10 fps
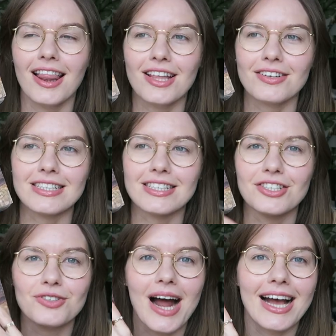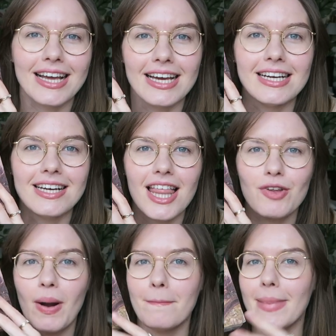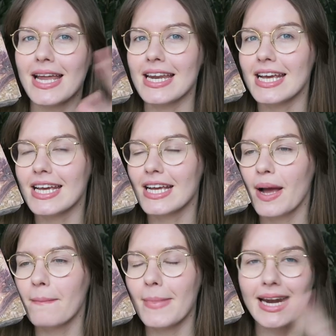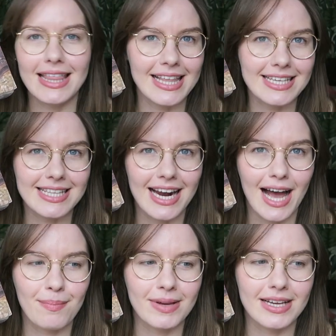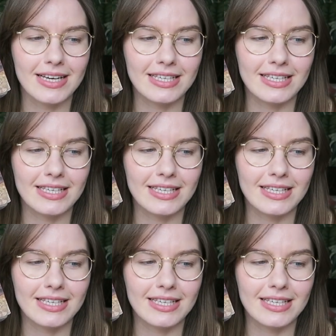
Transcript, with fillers: There is a dragon. There are many, many things that happen.